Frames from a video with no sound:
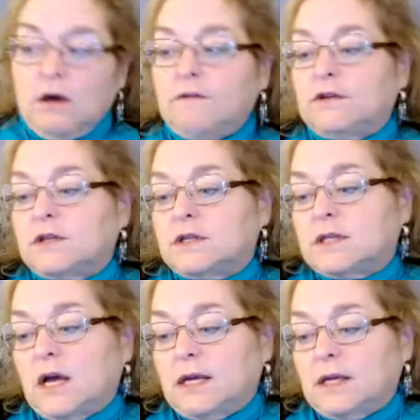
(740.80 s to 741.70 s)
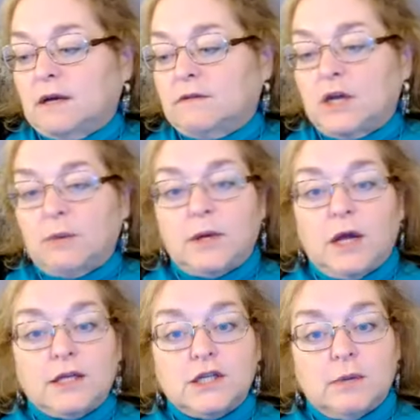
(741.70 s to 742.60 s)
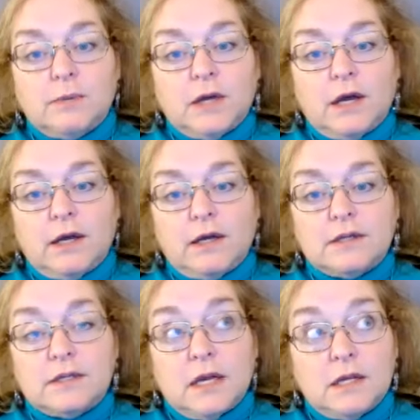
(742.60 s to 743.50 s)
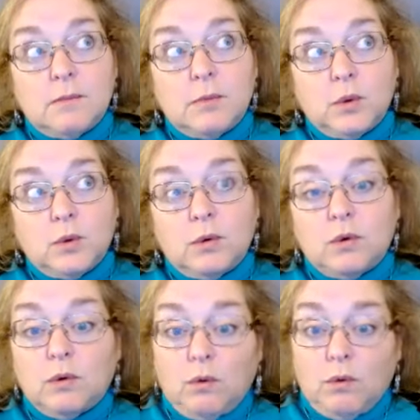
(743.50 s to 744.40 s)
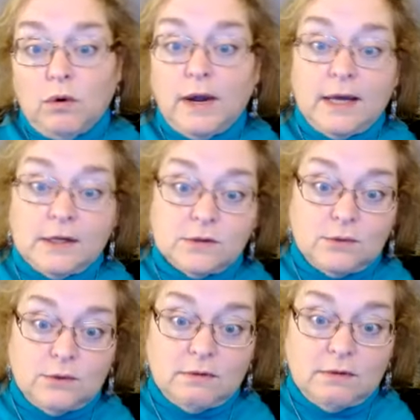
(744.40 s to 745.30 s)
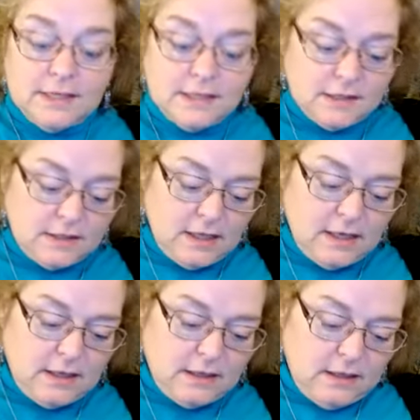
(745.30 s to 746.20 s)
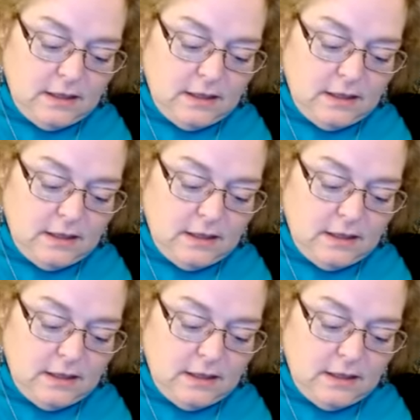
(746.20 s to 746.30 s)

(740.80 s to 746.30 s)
for the sign of Gemini, Gemini, Sun, Moon, or rising sign.